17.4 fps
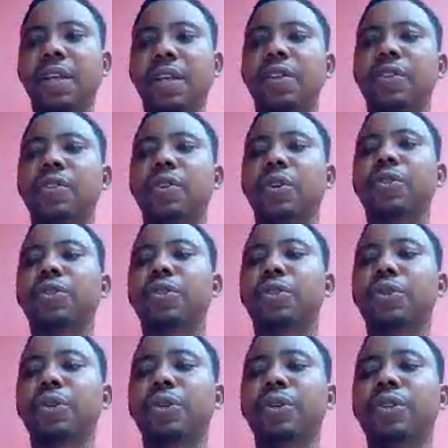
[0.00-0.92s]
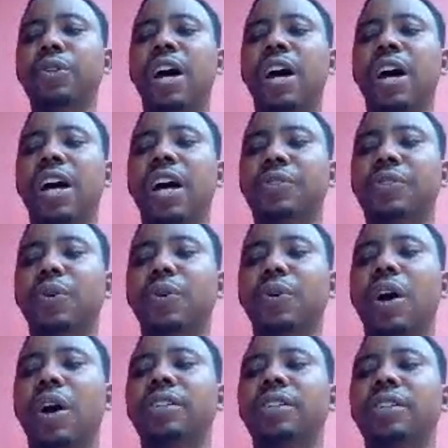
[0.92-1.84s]
So do not
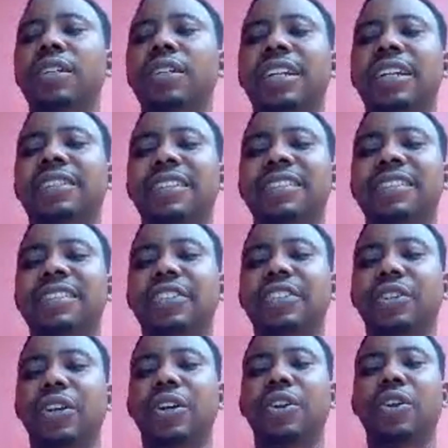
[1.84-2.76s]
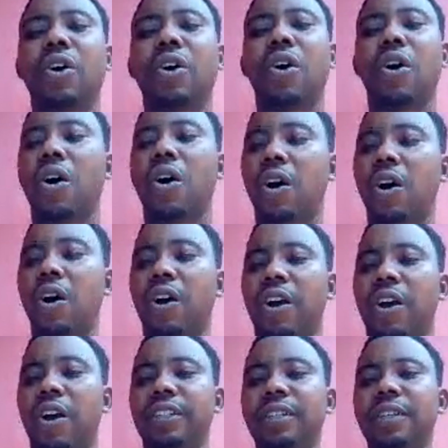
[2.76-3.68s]
do another transaction
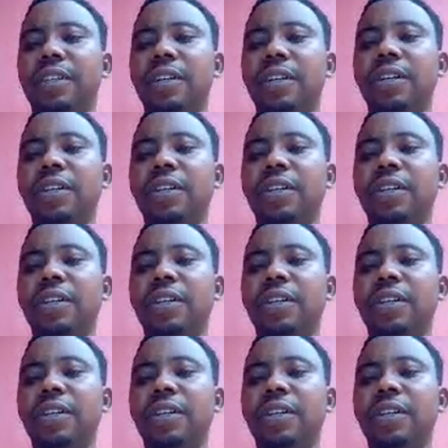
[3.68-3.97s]
on